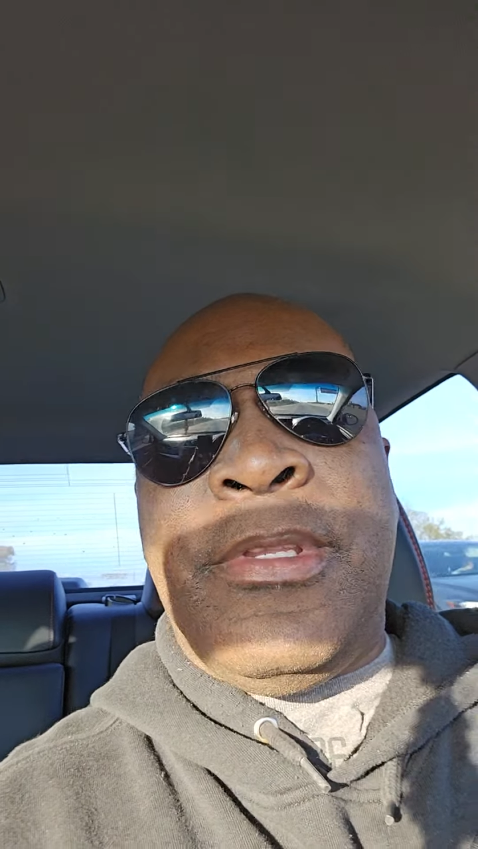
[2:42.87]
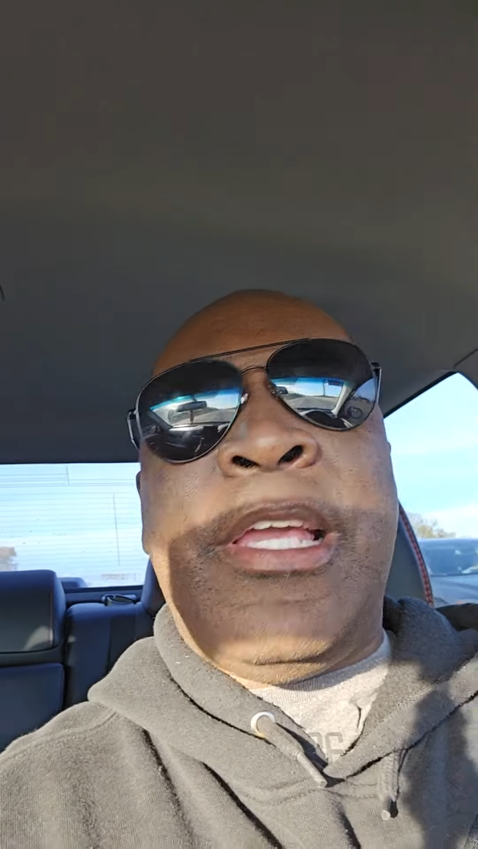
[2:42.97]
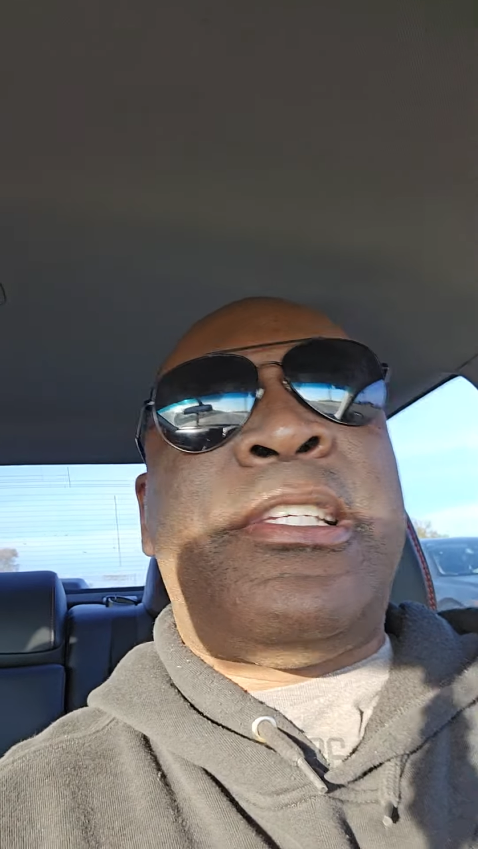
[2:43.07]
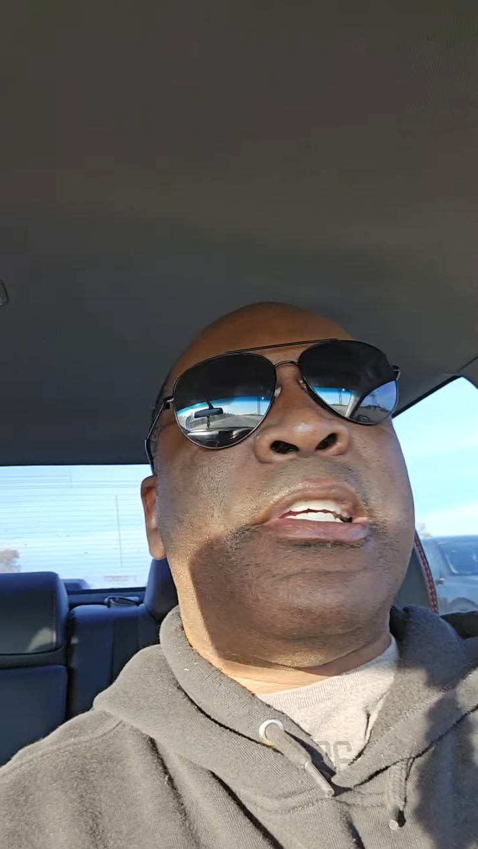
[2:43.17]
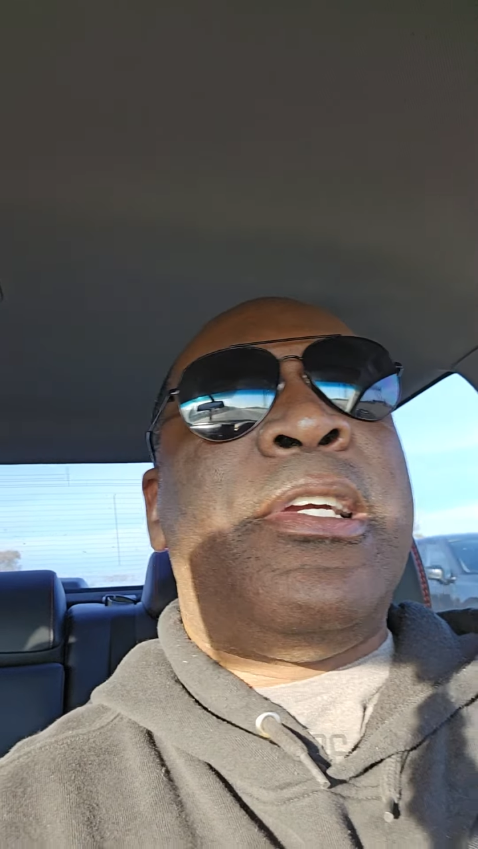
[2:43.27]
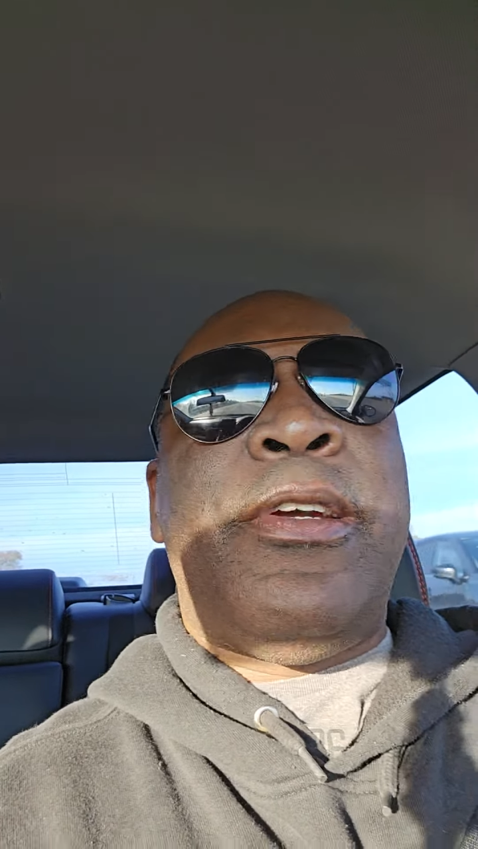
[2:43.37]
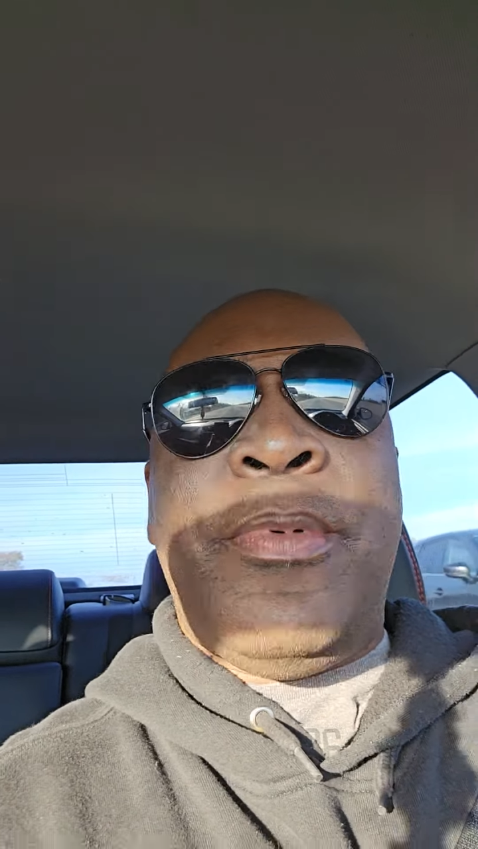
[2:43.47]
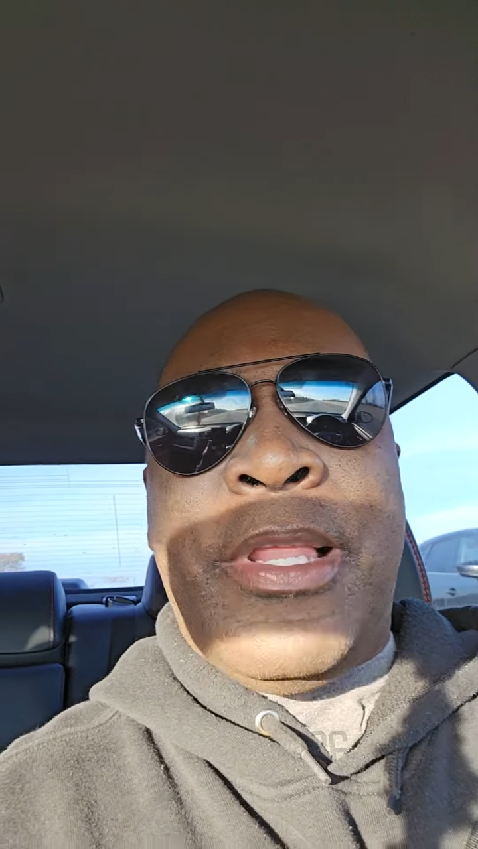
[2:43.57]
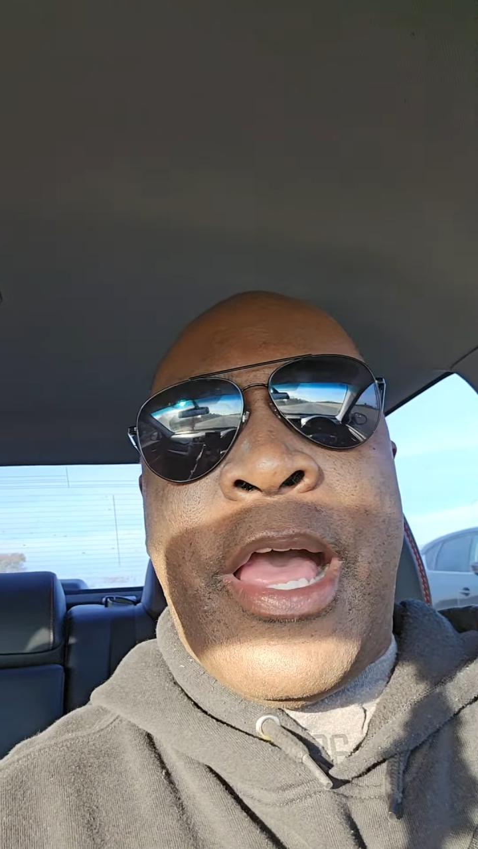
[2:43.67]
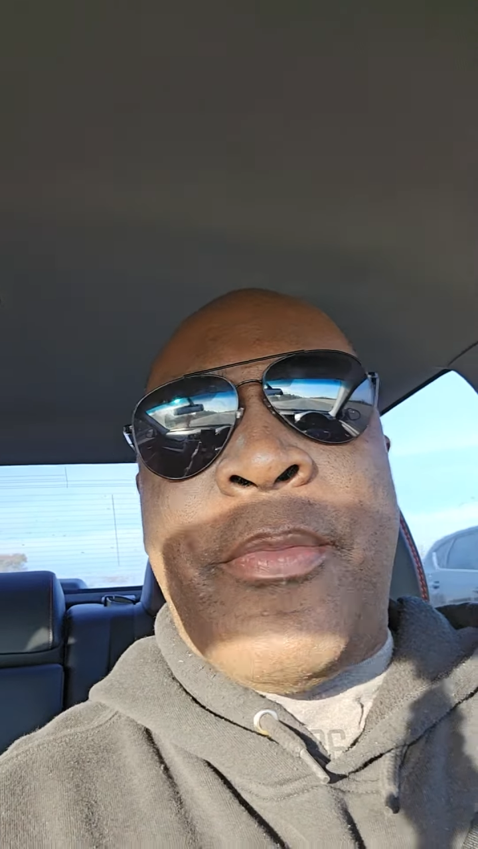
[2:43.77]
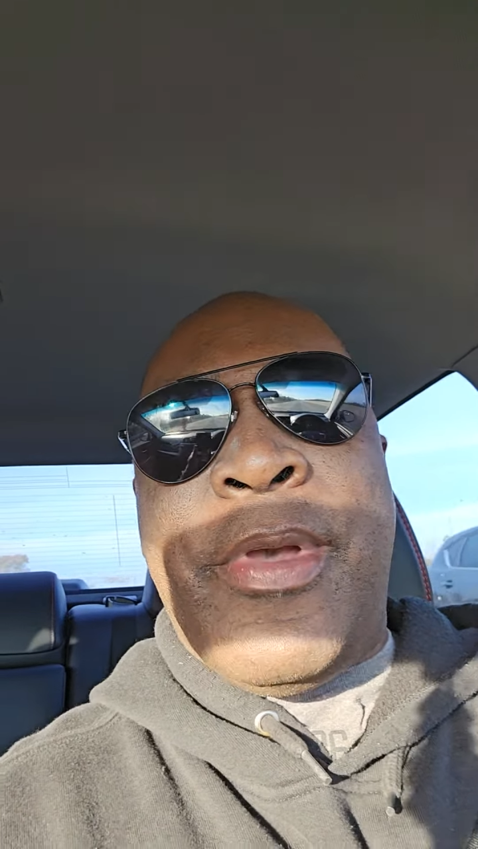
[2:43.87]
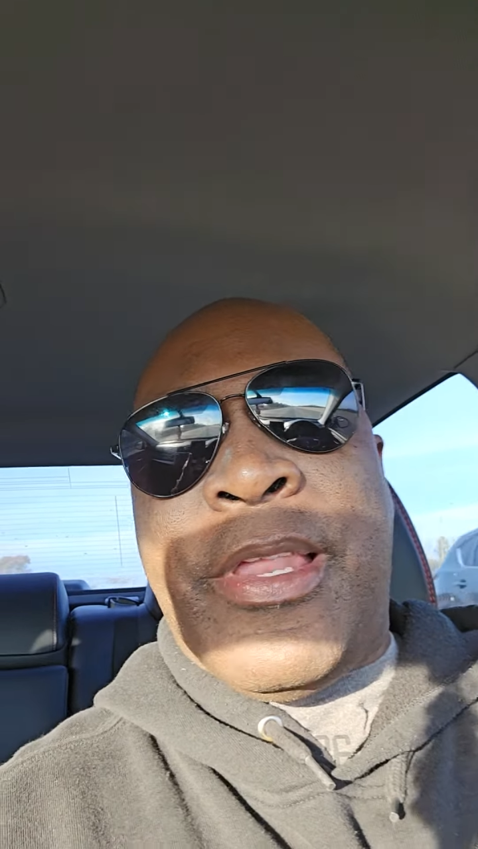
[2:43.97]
Next year he'll be a lot